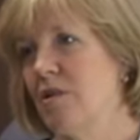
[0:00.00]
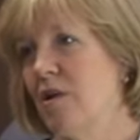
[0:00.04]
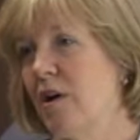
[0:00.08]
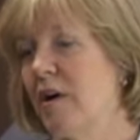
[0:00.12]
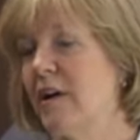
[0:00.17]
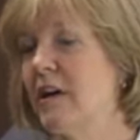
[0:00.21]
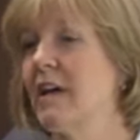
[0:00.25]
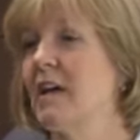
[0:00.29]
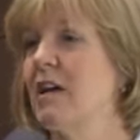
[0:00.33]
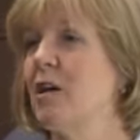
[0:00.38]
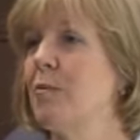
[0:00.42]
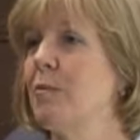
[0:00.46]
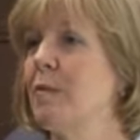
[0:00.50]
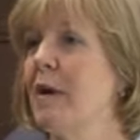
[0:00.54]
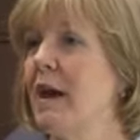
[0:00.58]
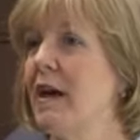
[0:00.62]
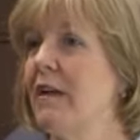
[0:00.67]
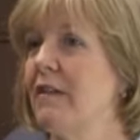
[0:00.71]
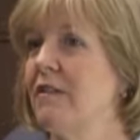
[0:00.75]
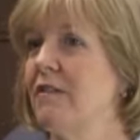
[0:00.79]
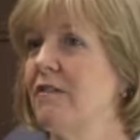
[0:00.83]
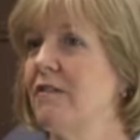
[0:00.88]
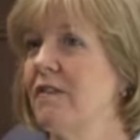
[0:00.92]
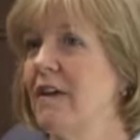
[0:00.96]
talking
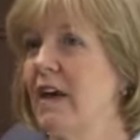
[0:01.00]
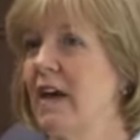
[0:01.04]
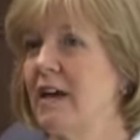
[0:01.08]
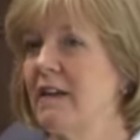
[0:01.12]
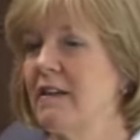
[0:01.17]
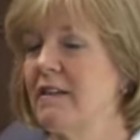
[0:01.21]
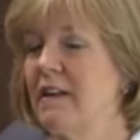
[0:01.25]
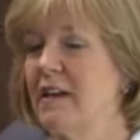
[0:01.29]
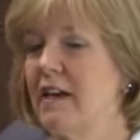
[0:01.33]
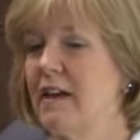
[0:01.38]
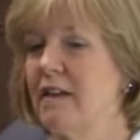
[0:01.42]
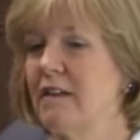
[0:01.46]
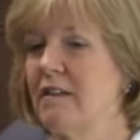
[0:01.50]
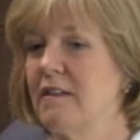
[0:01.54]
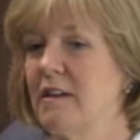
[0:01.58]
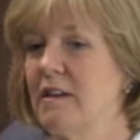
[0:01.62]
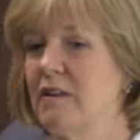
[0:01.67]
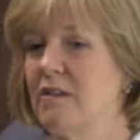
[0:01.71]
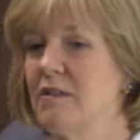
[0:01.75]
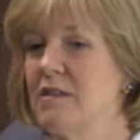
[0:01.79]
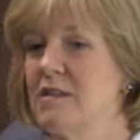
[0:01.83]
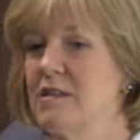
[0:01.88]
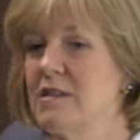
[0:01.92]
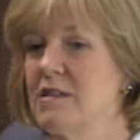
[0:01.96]
about the fact that
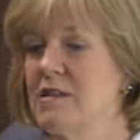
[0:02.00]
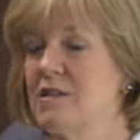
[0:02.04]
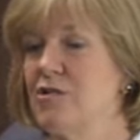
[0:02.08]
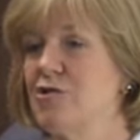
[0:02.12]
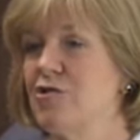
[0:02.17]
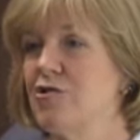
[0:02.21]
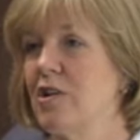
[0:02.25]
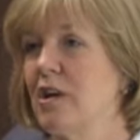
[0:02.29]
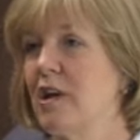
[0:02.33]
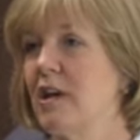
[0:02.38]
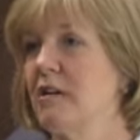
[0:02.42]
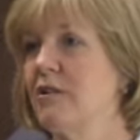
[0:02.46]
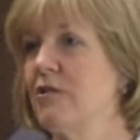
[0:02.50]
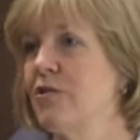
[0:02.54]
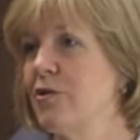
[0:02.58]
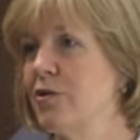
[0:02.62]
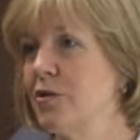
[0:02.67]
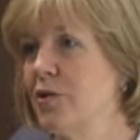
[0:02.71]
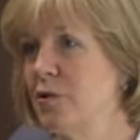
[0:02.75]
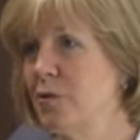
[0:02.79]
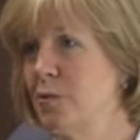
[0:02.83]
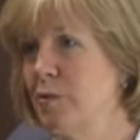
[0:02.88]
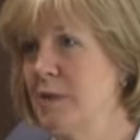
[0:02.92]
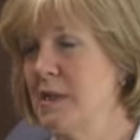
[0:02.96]
there is this
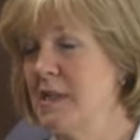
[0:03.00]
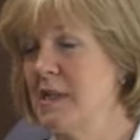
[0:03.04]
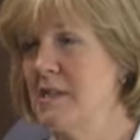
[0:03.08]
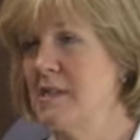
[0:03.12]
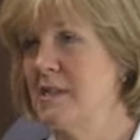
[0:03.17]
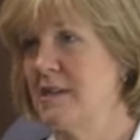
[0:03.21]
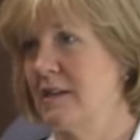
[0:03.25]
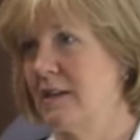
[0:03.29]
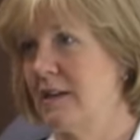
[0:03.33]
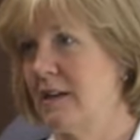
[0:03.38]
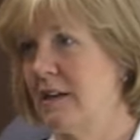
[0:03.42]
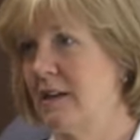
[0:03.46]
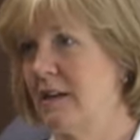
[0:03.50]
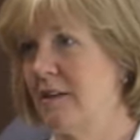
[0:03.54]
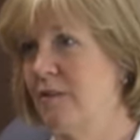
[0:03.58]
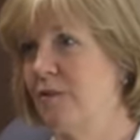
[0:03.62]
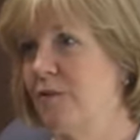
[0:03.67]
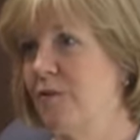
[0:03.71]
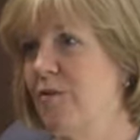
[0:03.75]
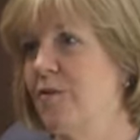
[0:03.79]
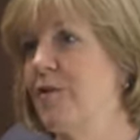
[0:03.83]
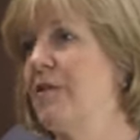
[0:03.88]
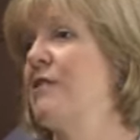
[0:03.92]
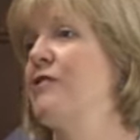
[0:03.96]
childhood obesity
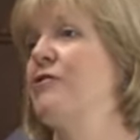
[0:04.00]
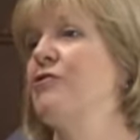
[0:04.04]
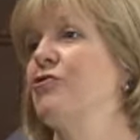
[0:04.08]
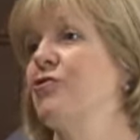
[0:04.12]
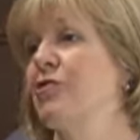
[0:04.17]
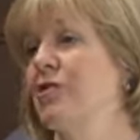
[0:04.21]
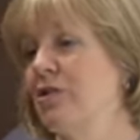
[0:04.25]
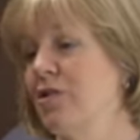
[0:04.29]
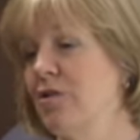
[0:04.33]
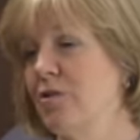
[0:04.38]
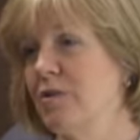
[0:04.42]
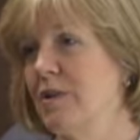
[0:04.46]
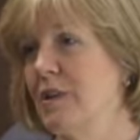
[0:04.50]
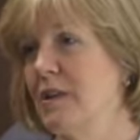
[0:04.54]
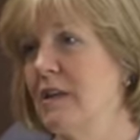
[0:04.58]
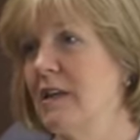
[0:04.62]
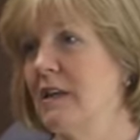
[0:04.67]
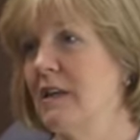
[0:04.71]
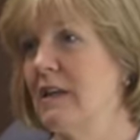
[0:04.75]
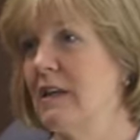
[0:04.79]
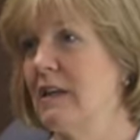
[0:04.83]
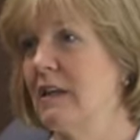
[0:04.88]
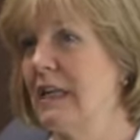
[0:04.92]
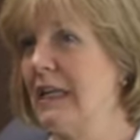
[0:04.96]
with
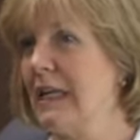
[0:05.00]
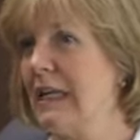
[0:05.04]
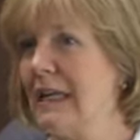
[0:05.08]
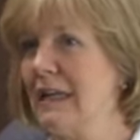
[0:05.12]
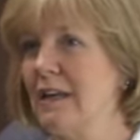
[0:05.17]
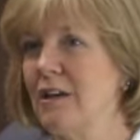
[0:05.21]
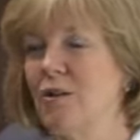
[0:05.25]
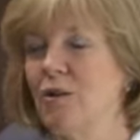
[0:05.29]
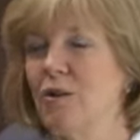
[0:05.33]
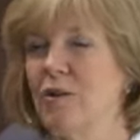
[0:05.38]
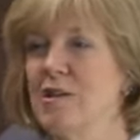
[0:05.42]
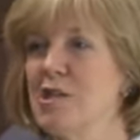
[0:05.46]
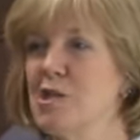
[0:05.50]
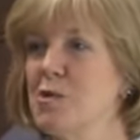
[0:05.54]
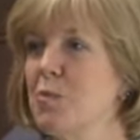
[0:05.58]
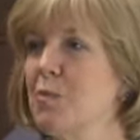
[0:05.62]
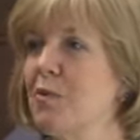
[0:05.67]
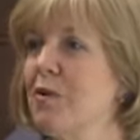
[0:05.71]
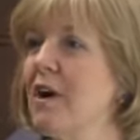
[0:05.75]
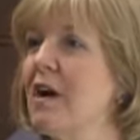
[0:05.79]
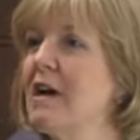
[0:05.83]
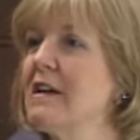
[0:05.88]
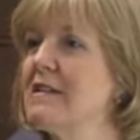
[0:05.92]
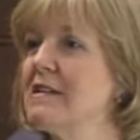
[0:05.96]
children eating all this
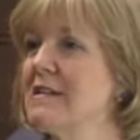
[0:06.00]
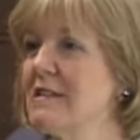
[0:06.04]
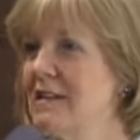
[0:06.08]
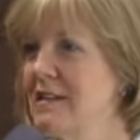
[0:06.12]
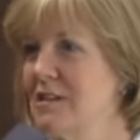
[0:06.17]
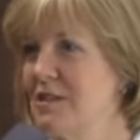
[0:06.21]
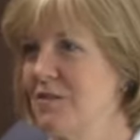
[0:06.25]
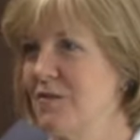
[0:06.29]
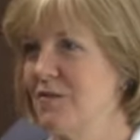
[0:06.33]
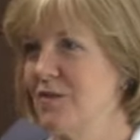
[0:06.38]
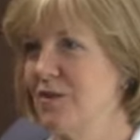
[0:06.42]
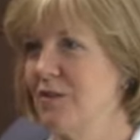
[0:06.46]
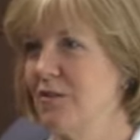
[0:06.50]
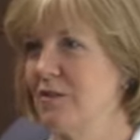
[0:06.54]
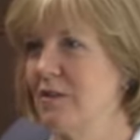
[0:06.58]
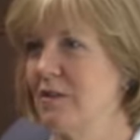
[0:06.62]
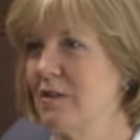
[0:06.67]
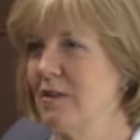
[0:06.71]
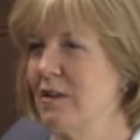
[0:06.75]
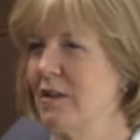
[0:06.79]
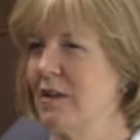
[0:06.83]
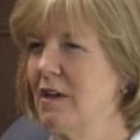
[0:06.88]
processed food.